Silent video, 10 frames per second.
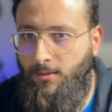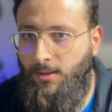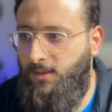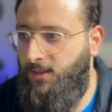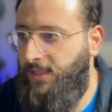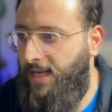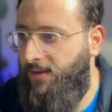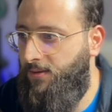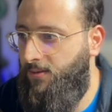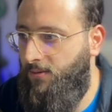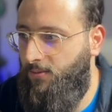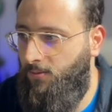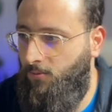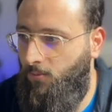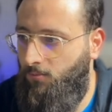send.
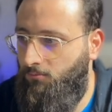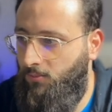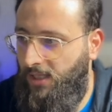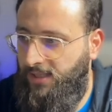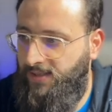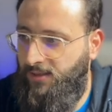It's